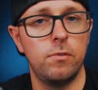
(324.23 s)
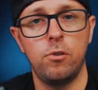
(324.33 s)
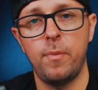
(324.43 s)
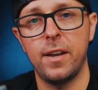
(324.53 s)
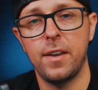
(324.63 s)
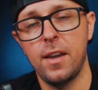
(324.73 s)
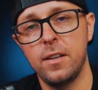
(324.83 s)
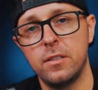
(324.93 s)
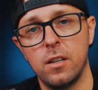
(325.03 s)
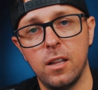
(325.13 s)
For my
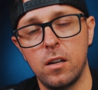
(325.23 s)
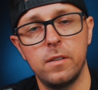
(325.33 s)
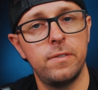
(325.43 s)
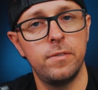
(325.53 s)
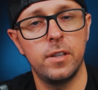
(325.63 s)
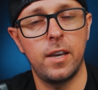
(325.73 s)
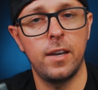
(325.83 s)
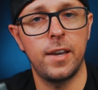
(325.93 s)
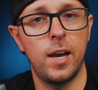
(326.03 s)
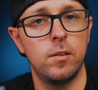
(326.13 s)
case, a lot of the 50K
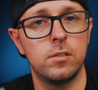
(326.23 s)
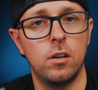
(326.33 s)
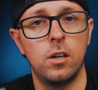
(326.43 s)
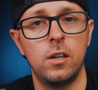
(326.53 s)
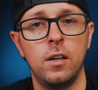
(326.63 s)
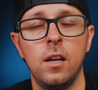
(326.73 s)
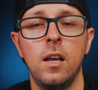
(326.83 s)
accounts are